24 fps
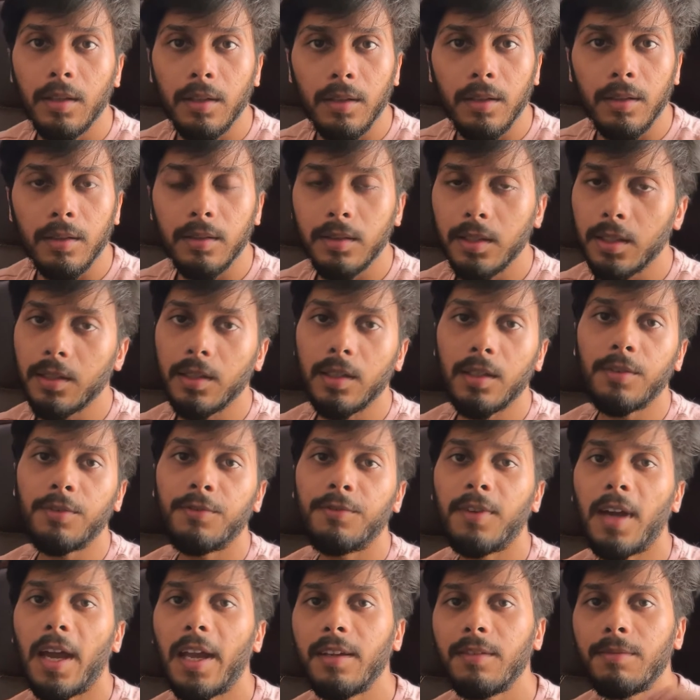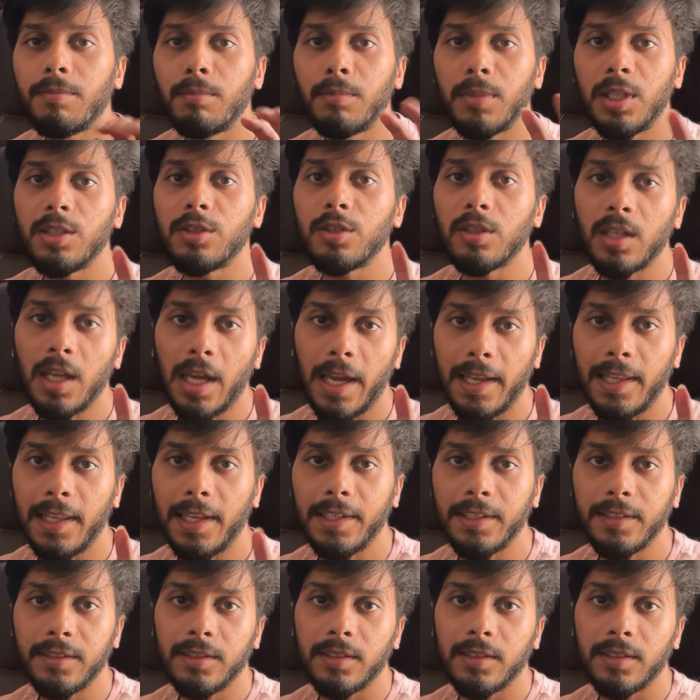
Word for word: There are 5 major highlights.